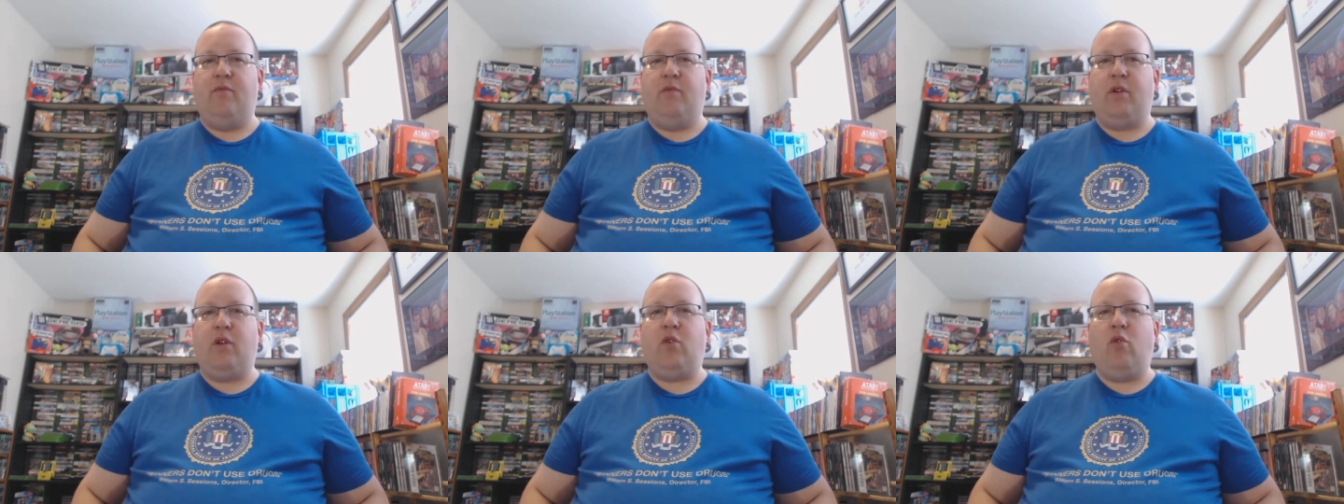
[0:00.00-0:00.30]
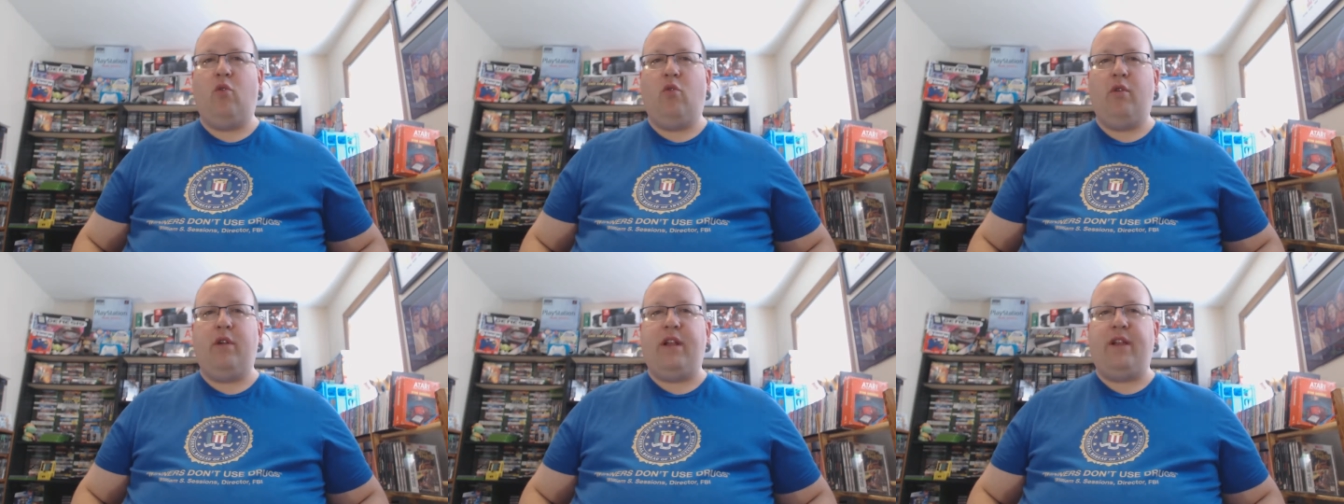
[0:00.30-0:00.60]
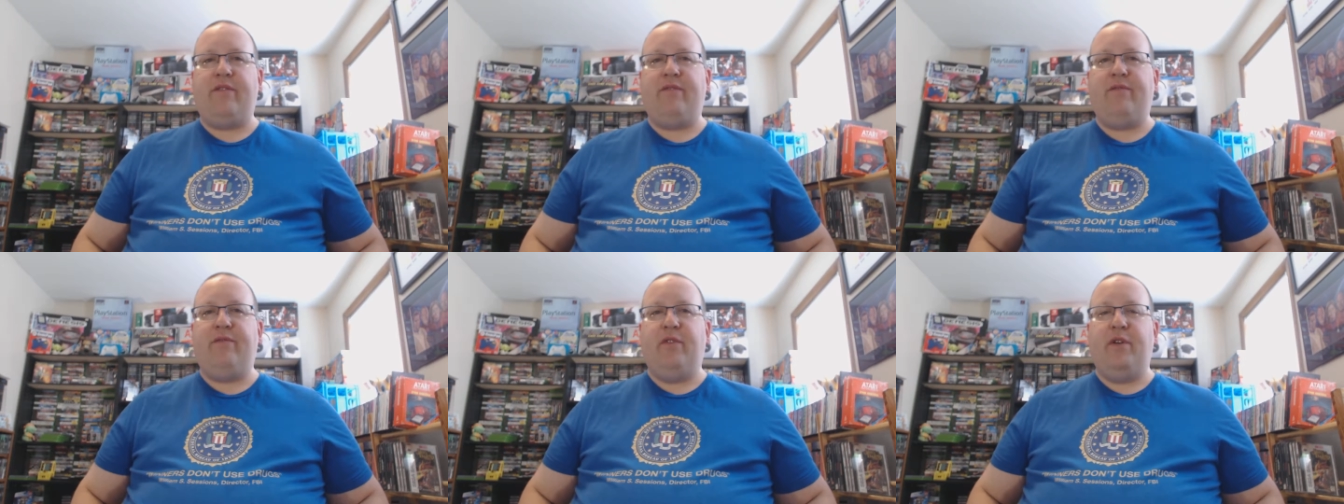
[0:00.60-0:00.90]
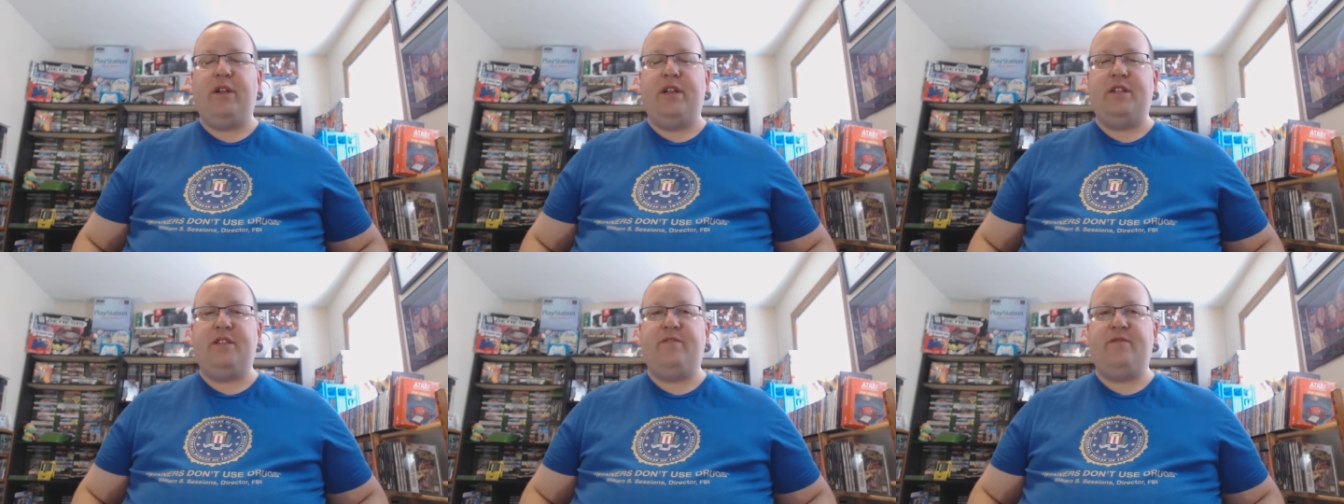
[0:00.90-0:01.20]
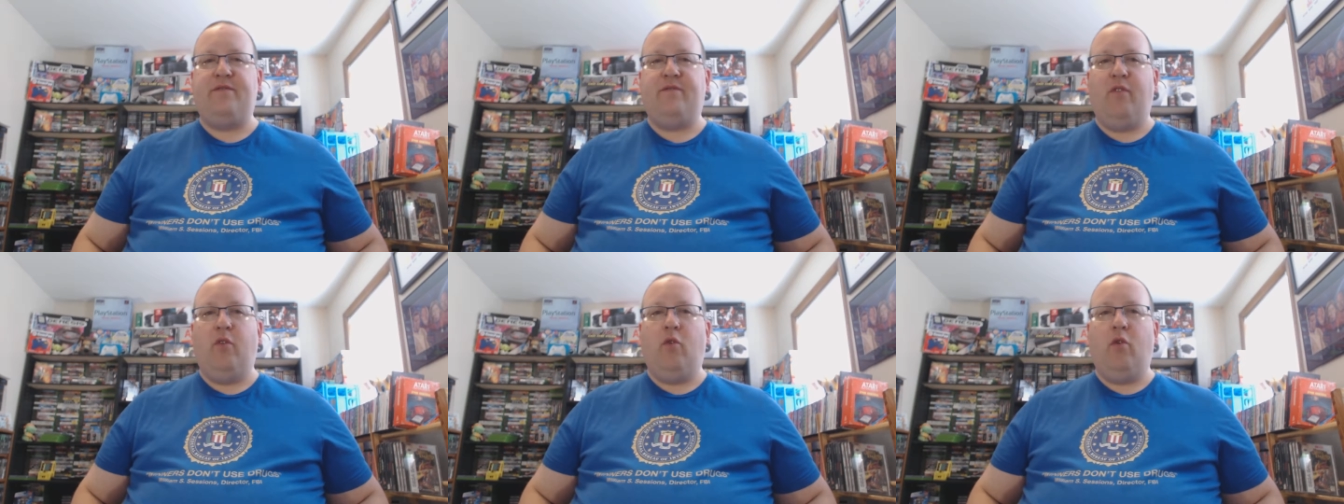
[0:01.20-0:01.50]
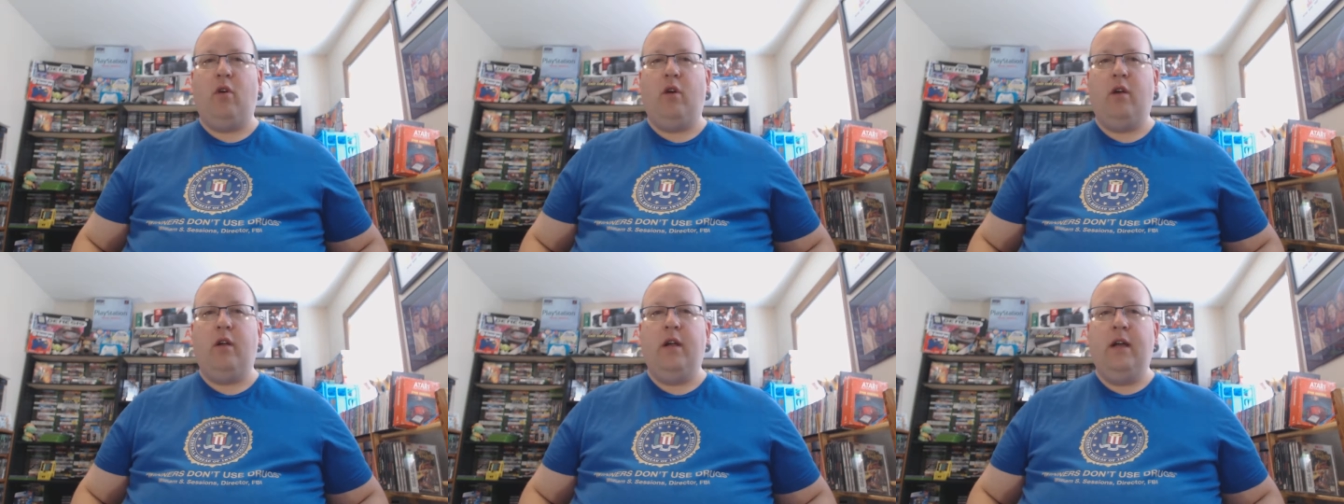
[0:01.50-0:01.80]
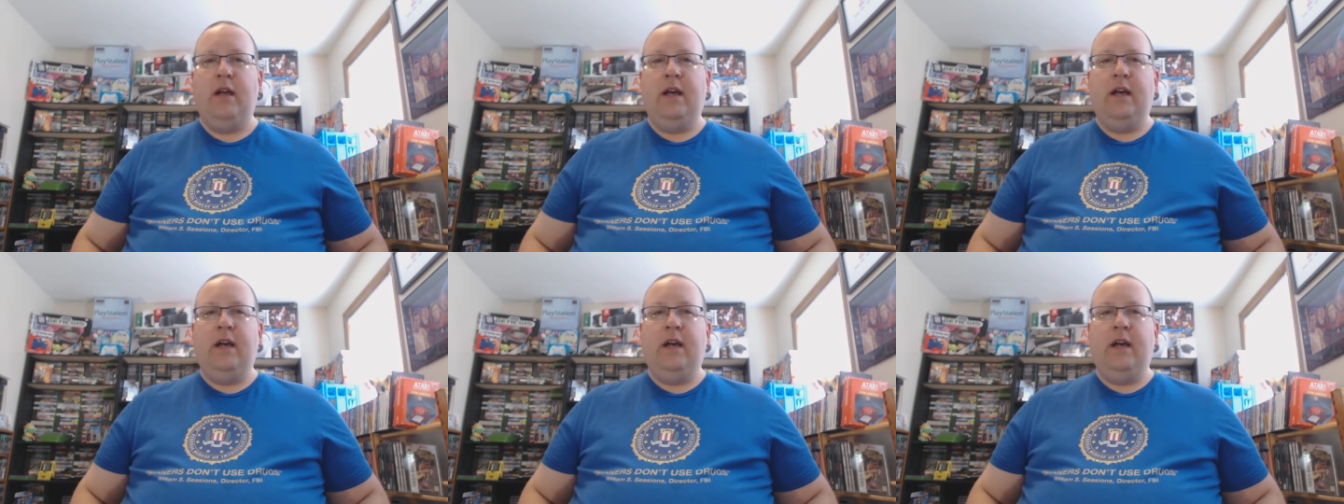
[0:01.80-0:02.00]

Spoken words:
recording footage for